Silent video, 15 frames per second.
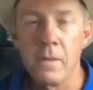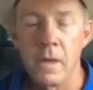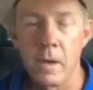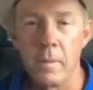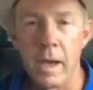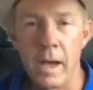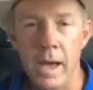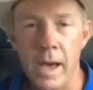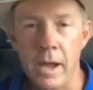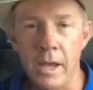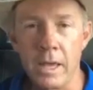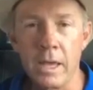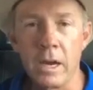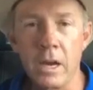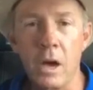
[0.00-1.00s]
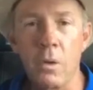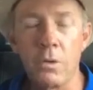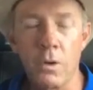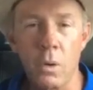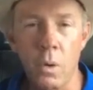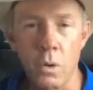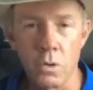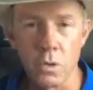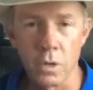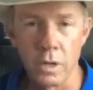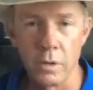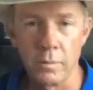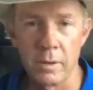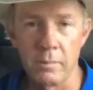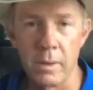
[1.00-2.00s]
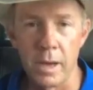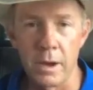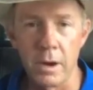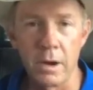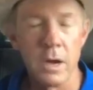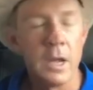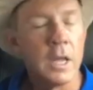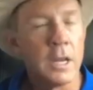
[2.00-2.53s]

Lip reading: about how to get along with your horses a little bit better,